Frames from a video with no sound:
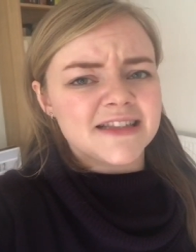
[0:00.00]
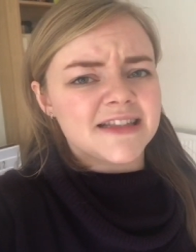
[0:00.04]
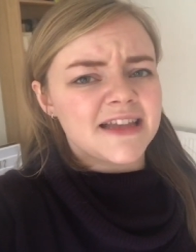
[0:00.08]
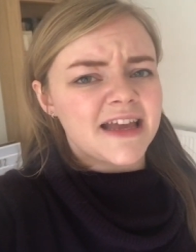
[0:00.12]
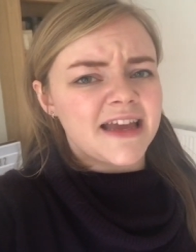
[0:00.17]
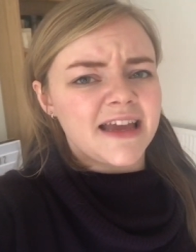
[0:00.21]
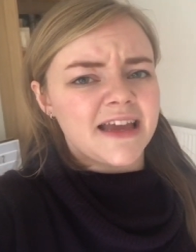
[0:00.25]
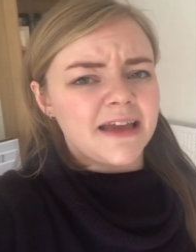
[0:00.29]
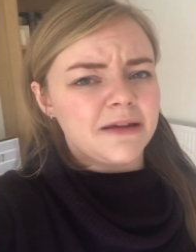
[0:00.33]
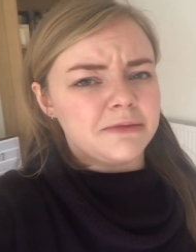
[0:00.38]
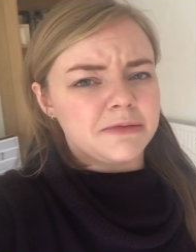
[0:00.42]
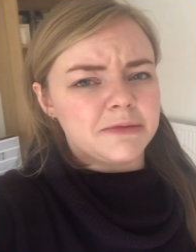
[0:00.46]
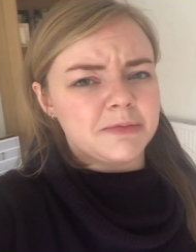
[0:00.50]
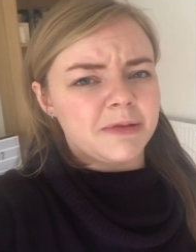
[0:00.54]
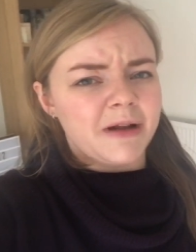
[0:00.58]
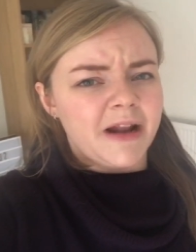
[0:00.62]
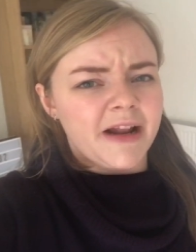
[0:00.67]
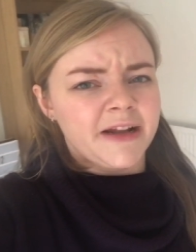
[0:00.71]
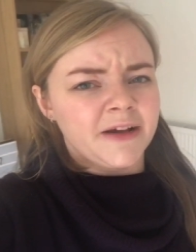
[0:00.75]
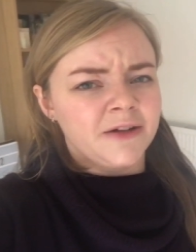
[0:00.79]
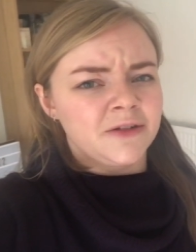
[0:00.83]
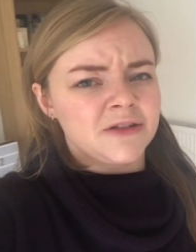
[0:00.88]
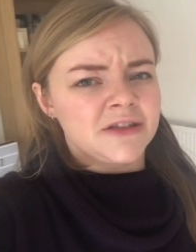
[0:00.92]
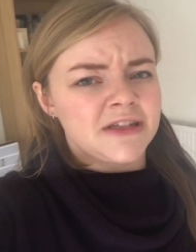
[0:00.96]
say he was
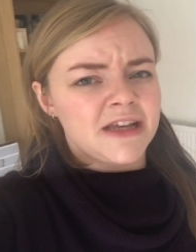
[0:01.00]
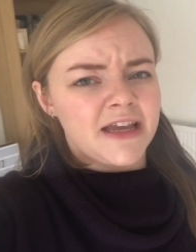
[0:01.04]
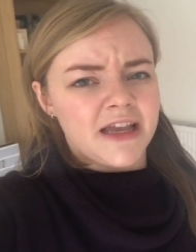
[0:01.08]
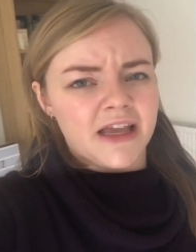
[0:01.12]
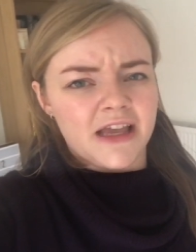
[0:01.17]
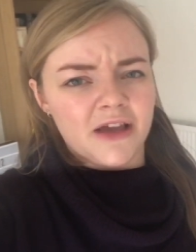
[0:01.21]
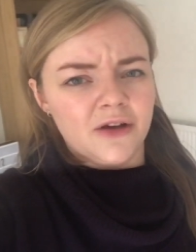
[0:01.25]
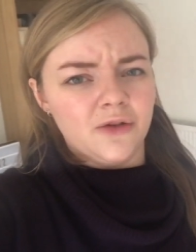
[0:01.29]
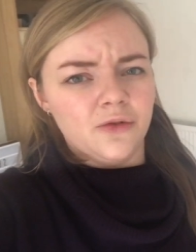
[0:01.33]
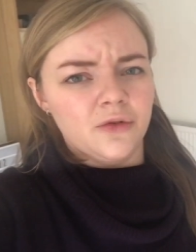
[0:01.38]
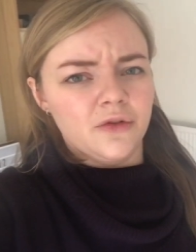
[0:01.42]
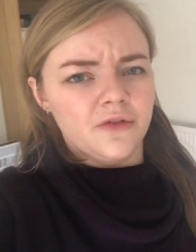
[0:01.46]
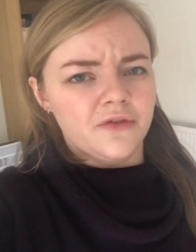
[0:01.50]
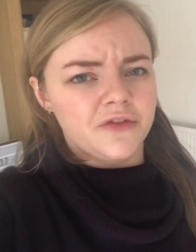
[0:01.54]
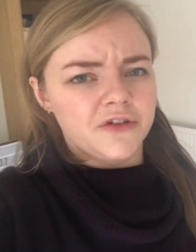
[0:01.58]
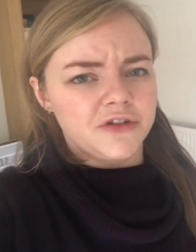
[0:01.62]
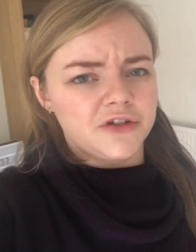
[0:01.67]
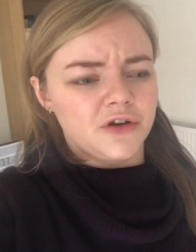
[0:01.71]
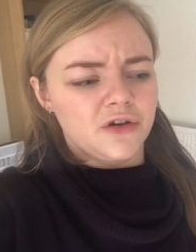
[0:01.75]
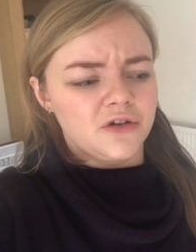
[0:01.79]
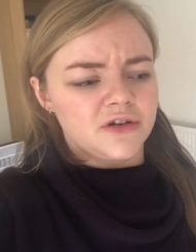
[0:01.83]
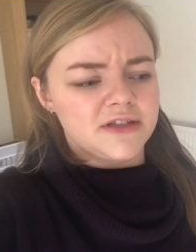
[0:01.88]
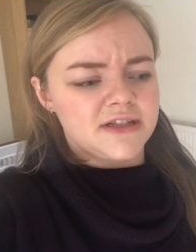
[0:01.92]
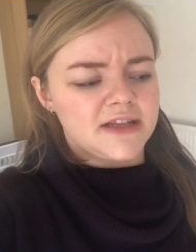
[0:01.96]
planning on taking all of the
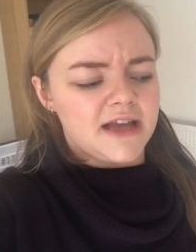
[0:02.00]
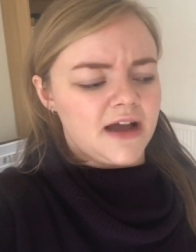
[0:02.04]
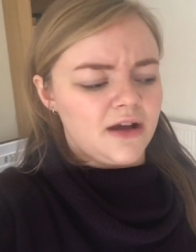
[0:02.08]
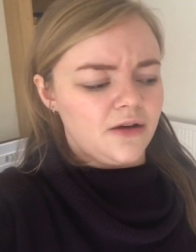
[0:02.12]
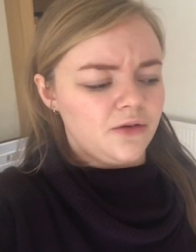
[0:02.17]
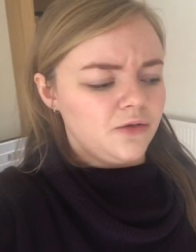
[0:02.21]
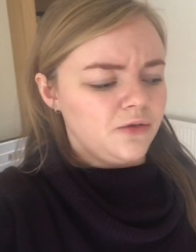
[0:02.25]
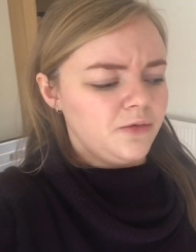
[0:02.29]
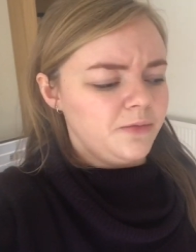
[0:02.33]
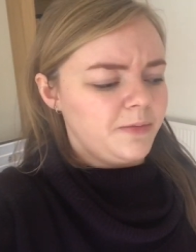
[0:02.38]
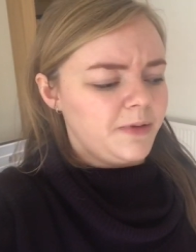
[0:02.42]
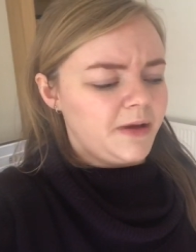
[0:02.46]
dogs out,